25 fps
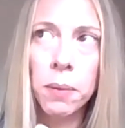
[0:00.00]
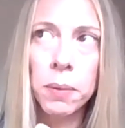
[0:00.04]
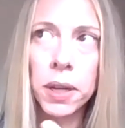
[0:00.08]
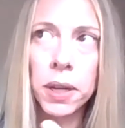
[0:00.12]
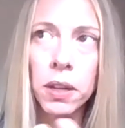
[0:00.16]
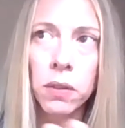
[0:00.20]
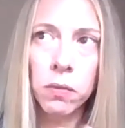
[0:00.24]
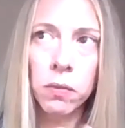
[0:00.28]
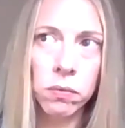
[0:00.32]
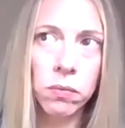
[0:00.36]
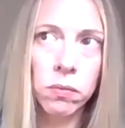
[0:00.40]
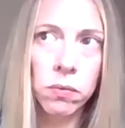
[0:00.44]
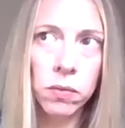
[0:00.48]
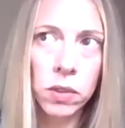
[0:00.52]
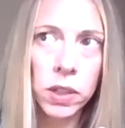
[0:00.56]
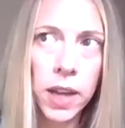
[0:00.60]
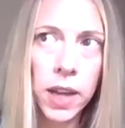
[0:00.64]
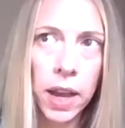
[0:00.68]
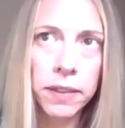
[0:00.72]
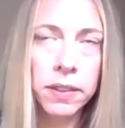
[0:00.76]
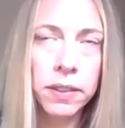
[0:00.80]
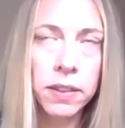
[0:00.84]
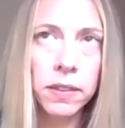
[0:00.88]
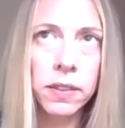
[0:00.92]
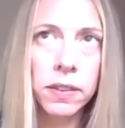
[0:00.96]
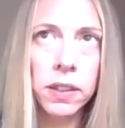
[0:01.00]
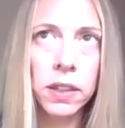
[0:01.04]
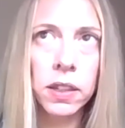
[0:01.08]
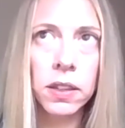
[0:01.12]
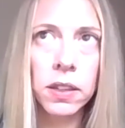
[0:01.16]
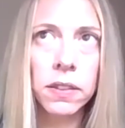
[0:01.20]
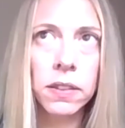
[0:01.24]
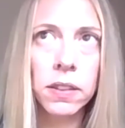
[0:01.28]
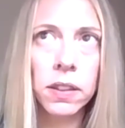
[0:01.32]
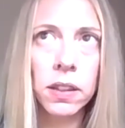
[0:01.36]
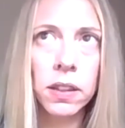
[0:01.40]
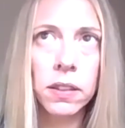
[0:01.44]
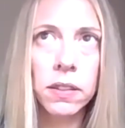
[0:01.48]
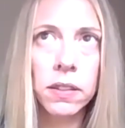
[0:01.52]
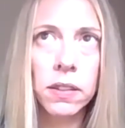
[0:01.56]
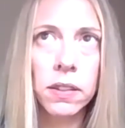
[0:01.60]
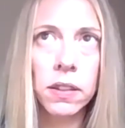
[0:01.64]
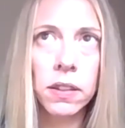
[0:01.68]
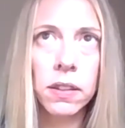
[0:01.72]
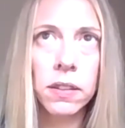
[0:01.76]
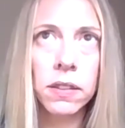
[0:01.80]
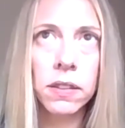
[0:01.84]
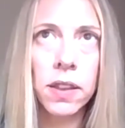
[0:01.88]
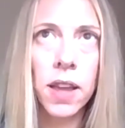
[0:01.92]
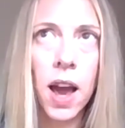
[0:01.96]
I mean, yes, the CDC
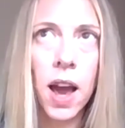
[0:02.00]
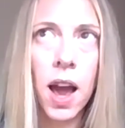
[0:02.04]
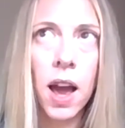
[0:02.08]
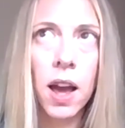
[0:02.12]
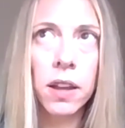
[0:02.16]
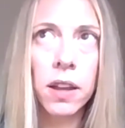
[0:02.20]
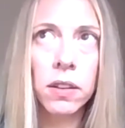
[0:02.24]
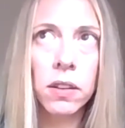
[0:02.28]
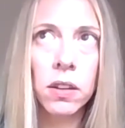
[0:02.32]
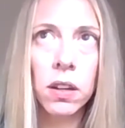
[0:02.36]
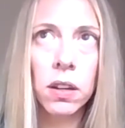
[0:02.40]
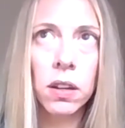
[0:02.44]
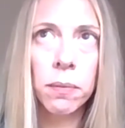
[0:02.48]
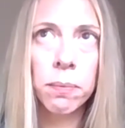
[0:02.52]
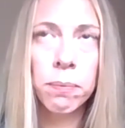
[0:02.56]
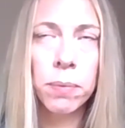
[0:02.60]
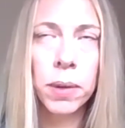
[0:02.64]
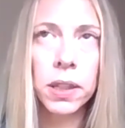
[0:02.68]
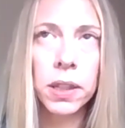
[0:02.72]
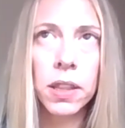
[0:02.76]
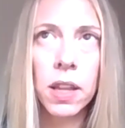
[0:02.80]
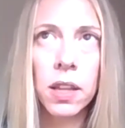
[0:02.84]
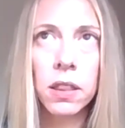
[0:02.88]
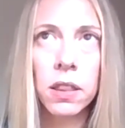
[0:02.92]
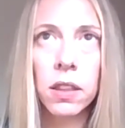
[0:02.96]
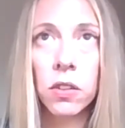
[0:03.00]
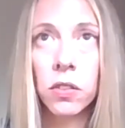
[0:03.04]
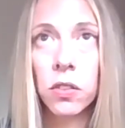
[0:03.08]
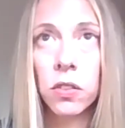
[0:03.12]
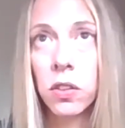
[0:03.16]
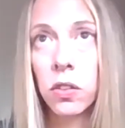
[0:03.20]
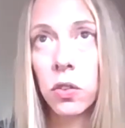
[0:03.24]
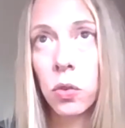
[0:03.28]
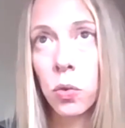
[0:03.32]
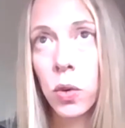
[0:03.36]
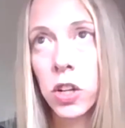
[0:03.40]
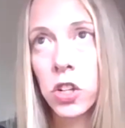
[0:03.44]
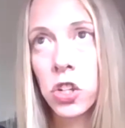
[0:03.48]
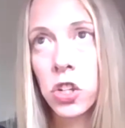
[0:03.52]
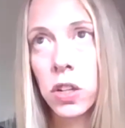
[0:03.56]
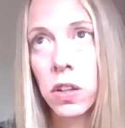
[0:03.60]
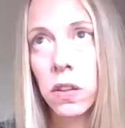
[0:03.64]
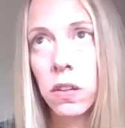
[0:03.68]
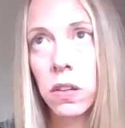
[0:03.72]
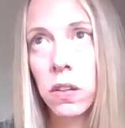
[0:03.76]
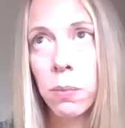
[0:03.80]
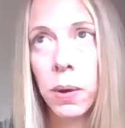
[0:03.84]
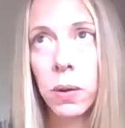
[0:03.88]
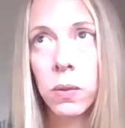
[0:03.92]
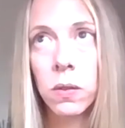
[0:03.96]
is that, but then there's these
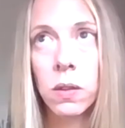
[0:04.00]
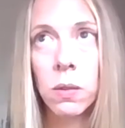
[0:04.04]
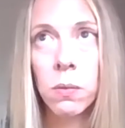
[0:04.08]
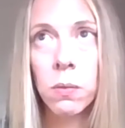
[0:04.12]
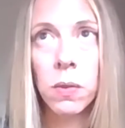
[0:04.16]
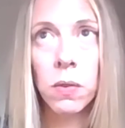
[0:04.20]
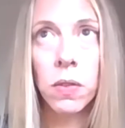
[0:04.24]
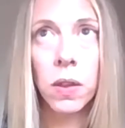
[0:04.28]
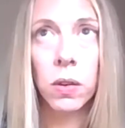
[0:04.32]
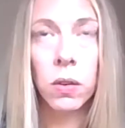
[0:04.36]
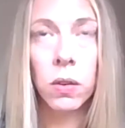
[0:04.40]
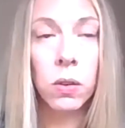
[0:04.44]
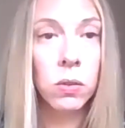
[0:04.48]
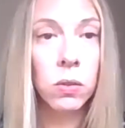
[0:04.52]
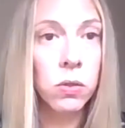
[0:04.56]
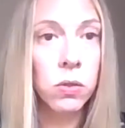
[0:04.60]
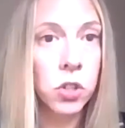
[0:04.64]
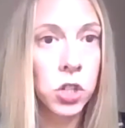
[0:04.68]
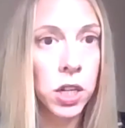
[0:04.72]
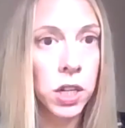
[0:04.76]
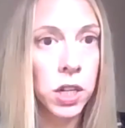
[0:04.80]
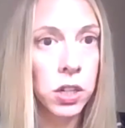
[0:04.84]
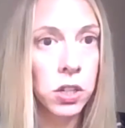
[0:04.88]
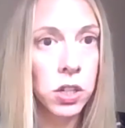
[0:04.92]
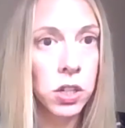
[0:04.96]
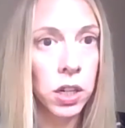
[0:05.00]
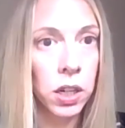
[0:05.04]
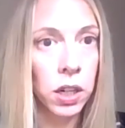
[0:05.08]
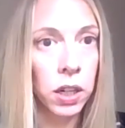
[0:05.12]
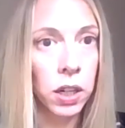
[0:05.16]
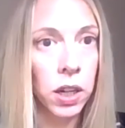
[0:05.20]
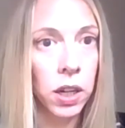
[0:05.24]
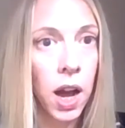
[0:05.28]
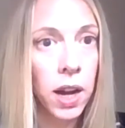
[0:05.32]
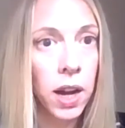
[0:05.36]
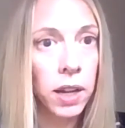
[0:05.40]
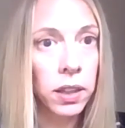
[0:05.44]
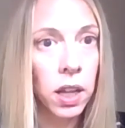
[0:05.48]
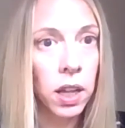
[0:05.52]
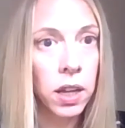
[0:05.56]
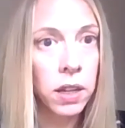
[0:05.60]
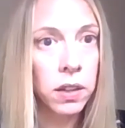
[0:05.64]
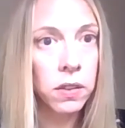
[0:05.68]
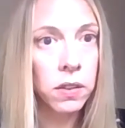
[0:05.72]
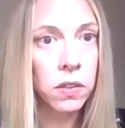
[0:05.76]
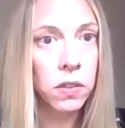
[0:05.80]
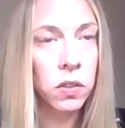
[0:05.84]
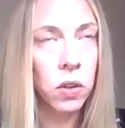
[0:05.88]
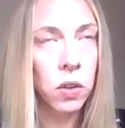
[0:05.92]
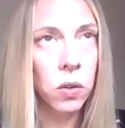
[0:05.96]
questions about some of their own changing
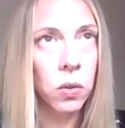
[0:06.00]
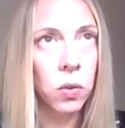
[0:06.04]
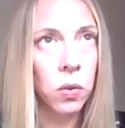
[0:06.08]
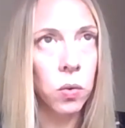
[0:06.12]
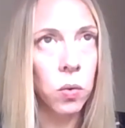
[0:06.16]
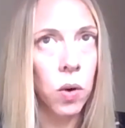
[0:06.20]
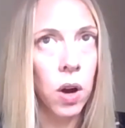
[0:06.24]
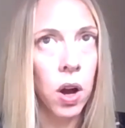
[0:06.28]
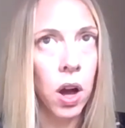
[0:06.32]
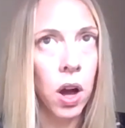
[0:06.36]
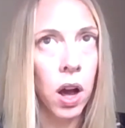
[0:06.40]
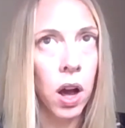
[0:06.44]
guidelines. So